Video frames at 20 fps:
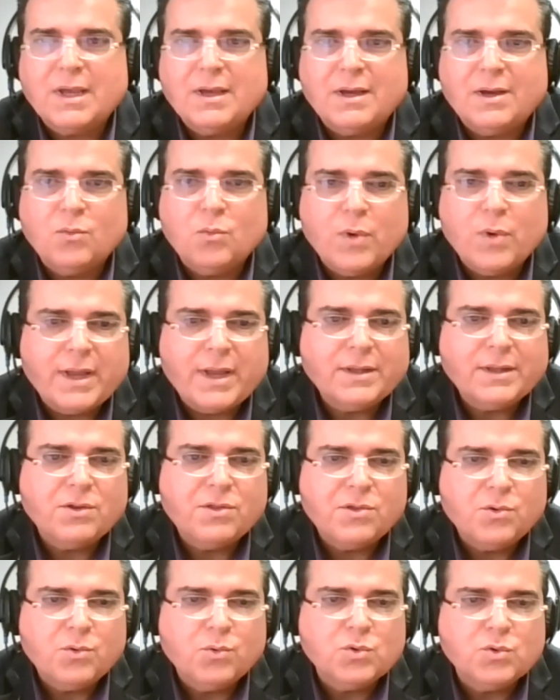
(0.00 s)
went
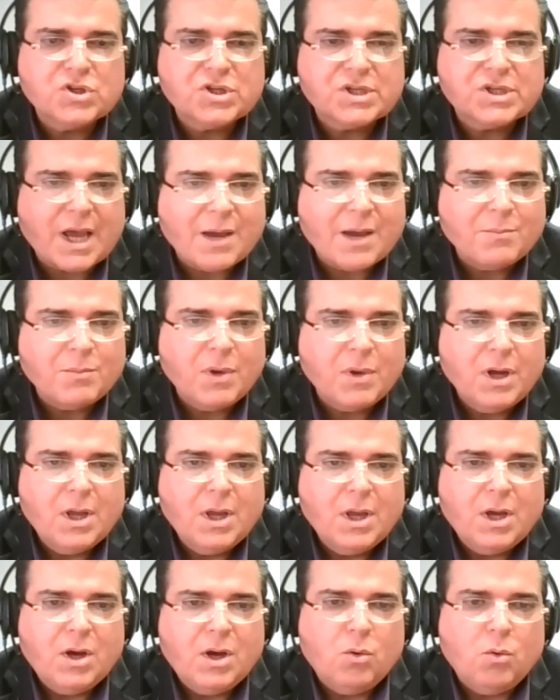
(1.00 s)
through some
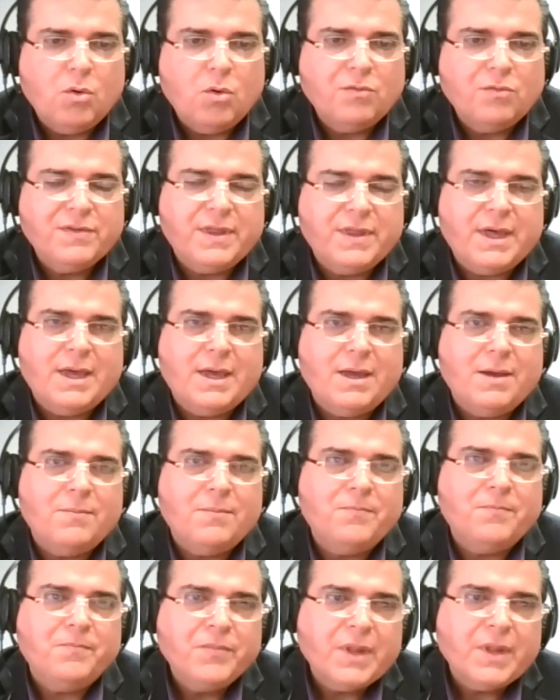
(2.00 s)
of
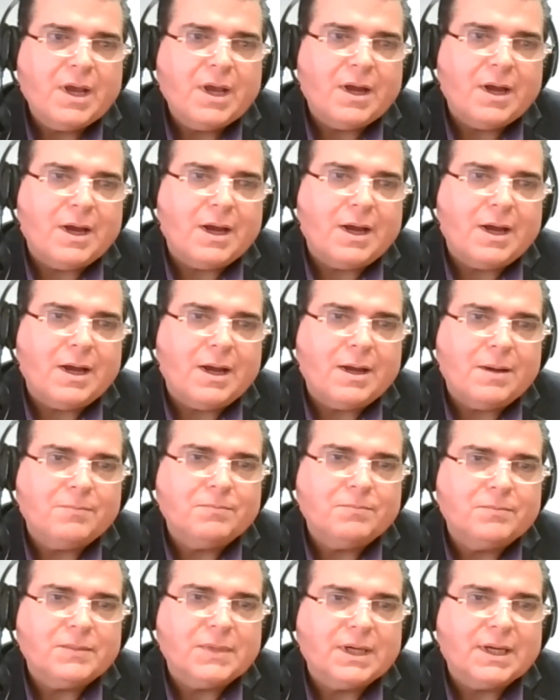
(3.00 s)
the
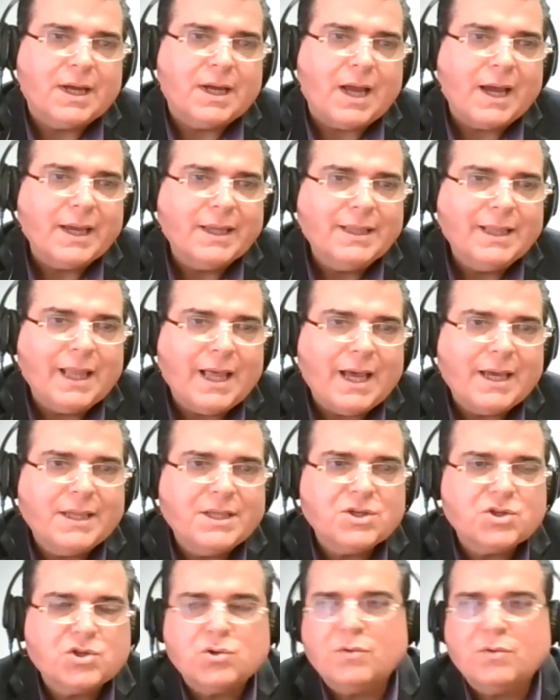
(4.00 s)

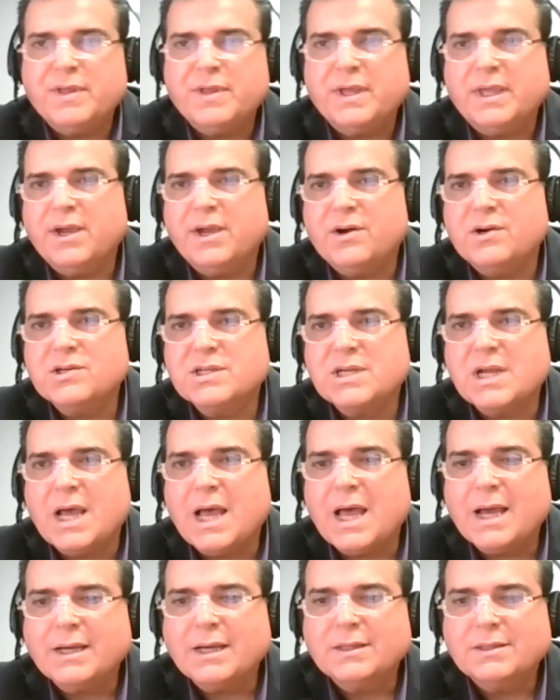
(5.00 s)
guidelines of the CARES
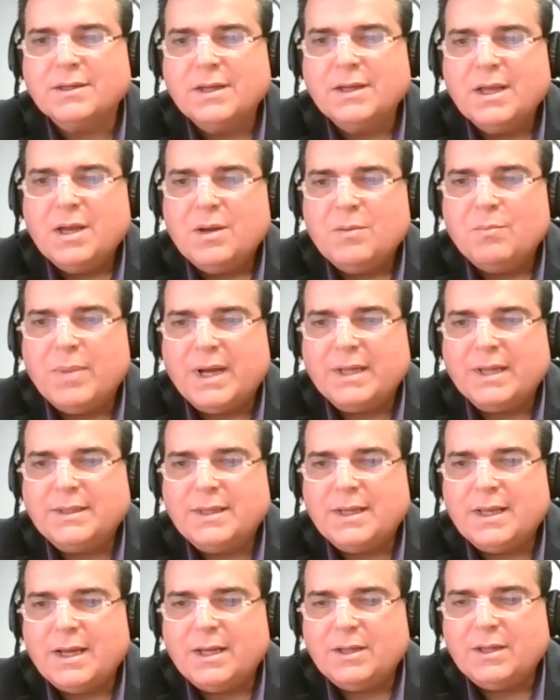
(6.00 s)
Act, but
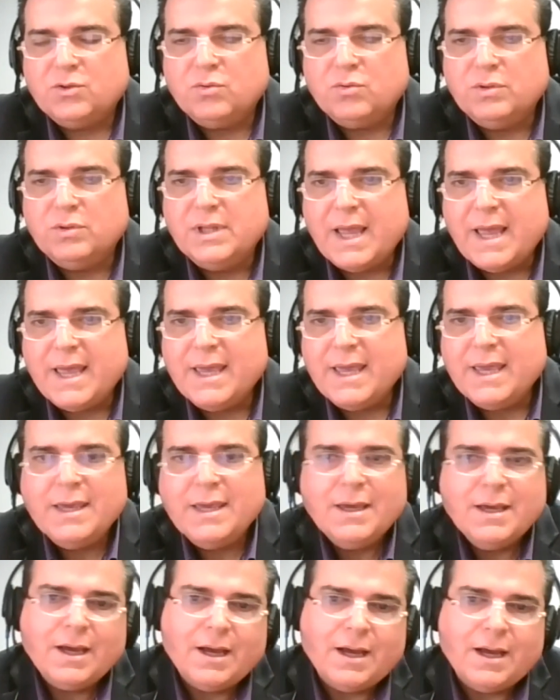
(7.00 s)

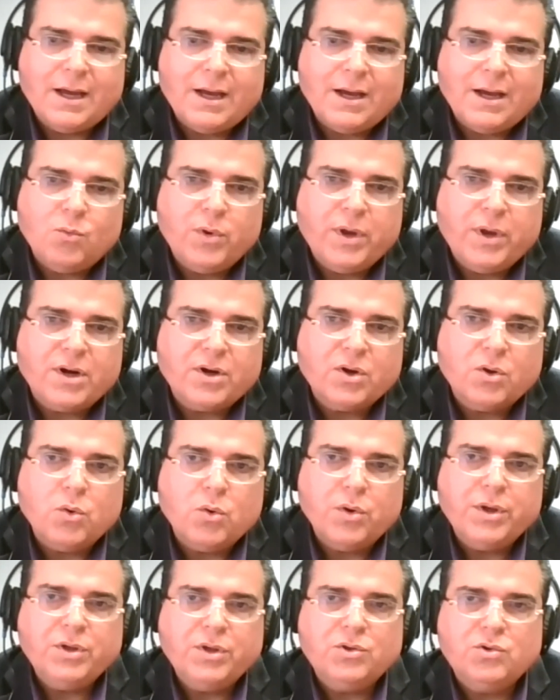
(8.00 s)
today we are
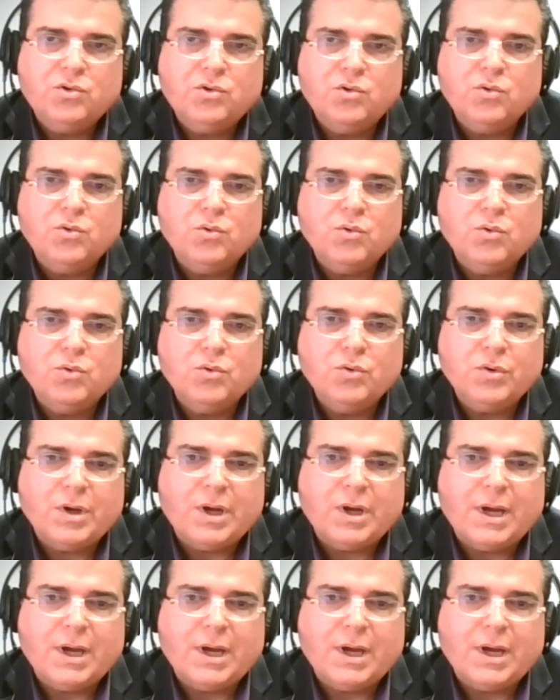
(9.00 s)
going to